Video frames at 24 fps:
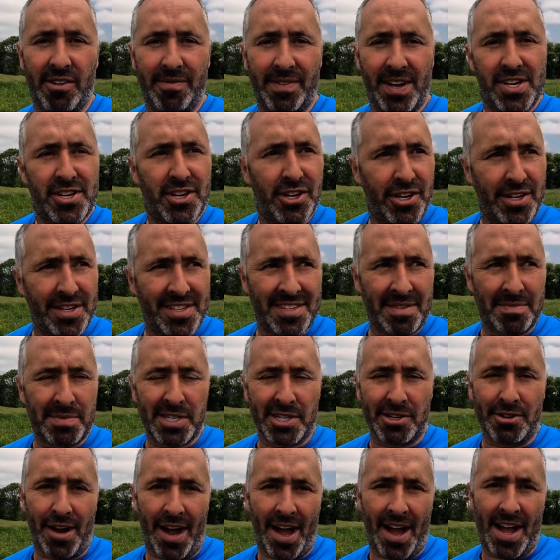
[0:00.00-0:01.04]
Make sure you
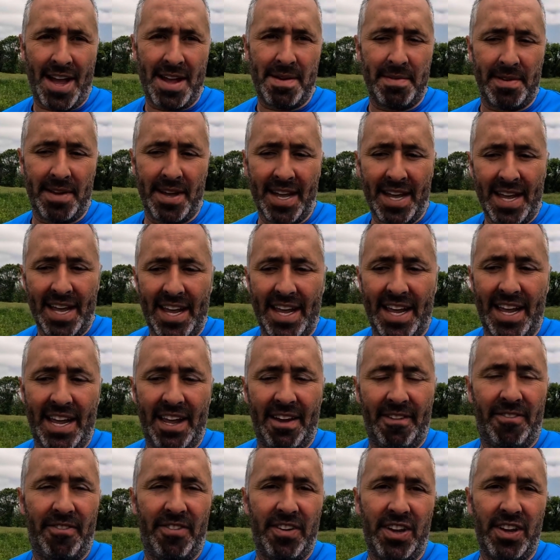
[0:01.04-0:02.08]
subscribe
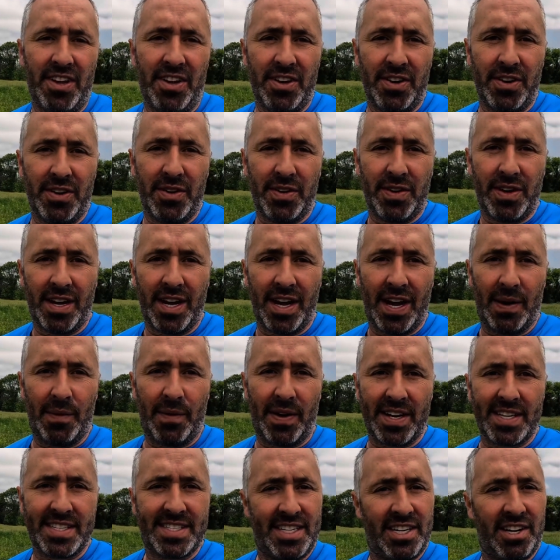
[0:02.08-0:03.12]
if you
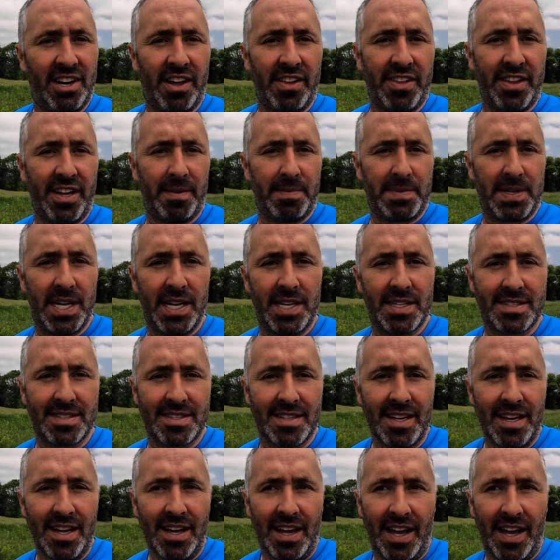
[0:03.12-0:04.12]
want to see all the updates